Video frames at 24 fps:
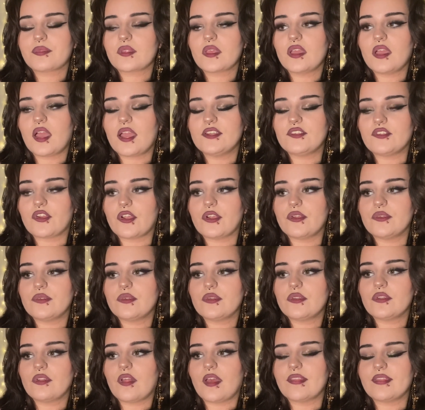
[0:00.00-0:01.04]
I don't
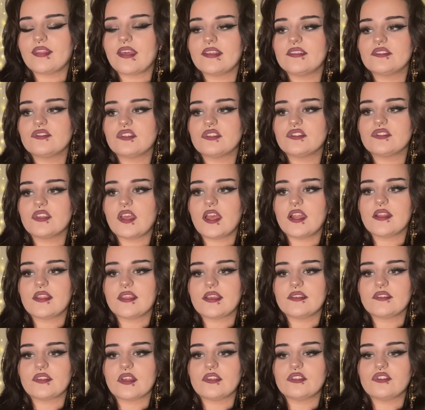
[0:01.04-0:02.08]
like, there's just certain
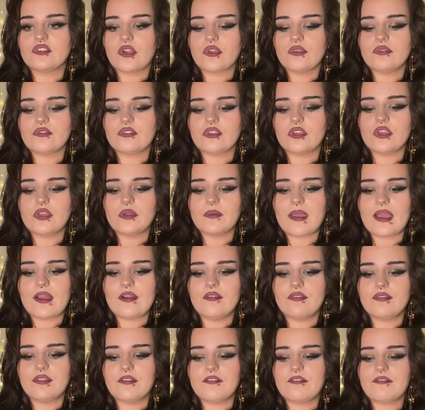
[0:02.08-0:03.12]
things I don't do out
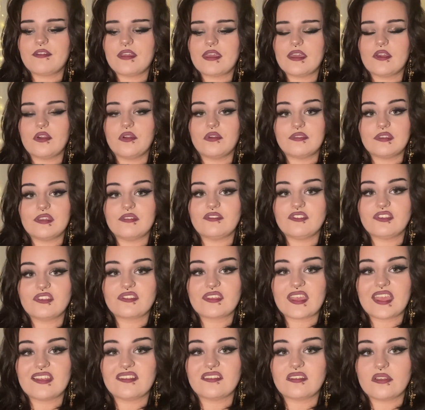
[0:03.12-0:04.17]
of the fear of even just
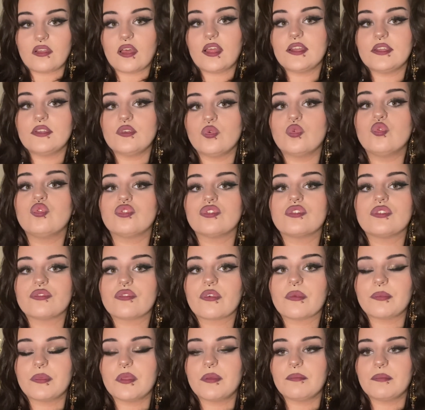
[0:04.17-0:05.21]
getting slightly nauseous
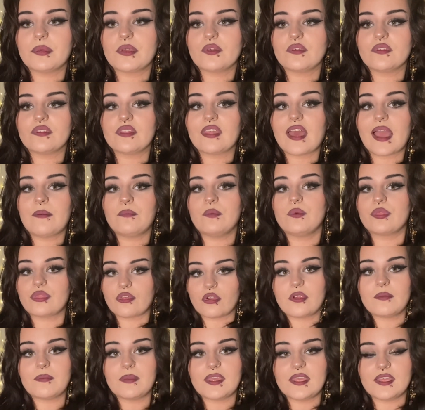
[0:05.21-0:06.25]
from them, because that will
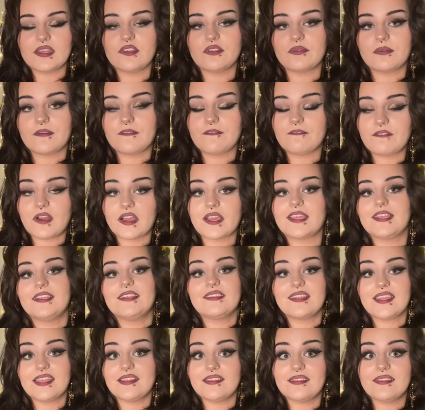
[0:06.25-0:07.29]
throw me into a fucking
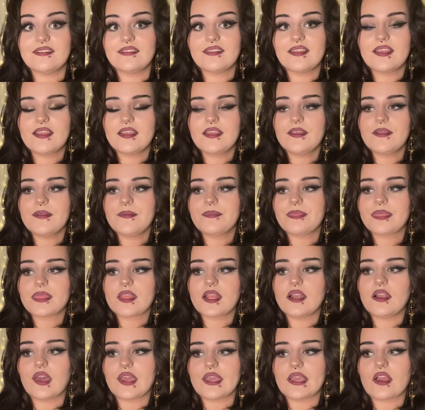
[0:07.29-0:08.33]
tiz.
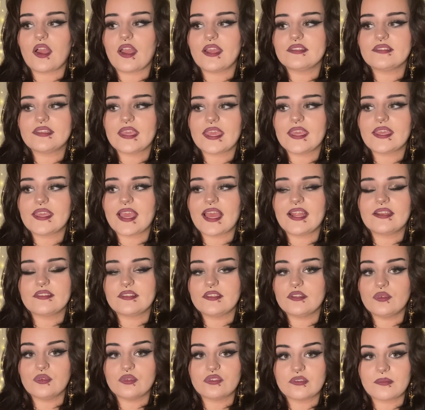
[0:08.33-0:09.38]
Like, I take
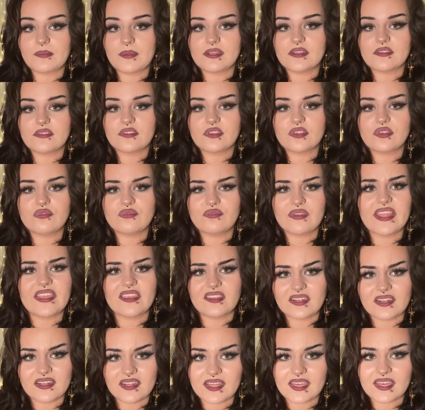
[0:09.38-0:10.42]
anti-nausea medicine
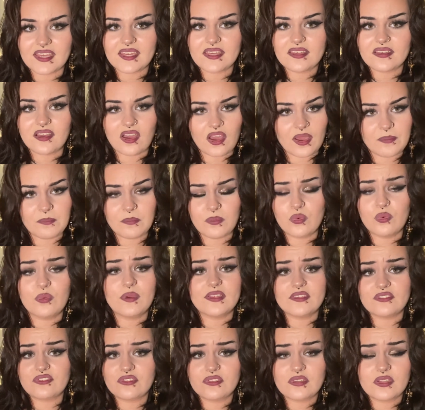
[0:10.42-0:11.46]
regularly. I'm
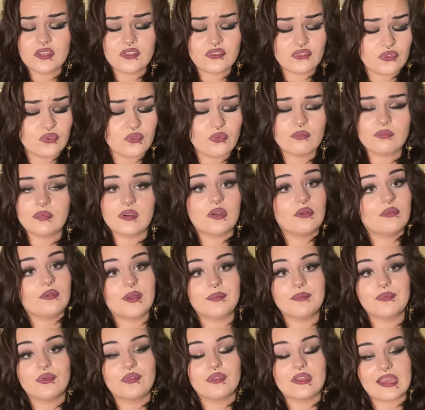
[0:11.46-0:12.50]
always, well, I'm
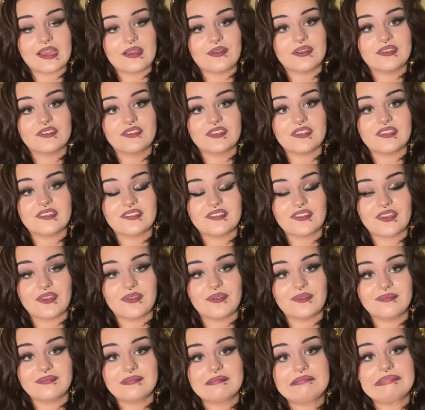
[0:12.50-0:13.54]
not now actually, so
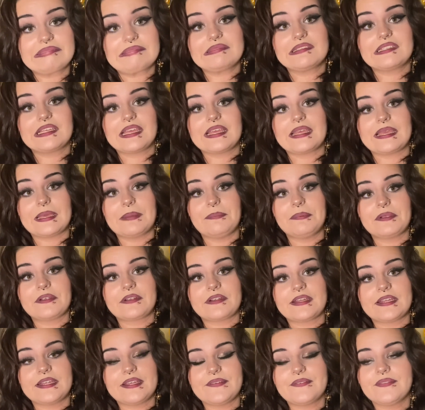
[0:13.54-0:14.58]

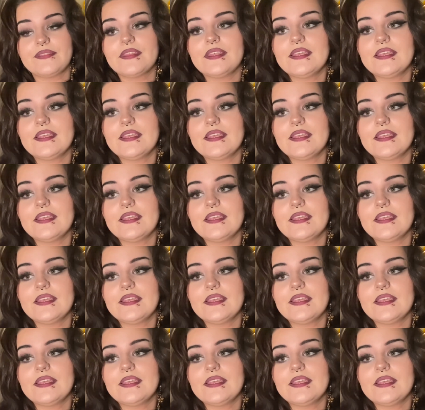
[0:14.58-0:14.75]
hypocrite.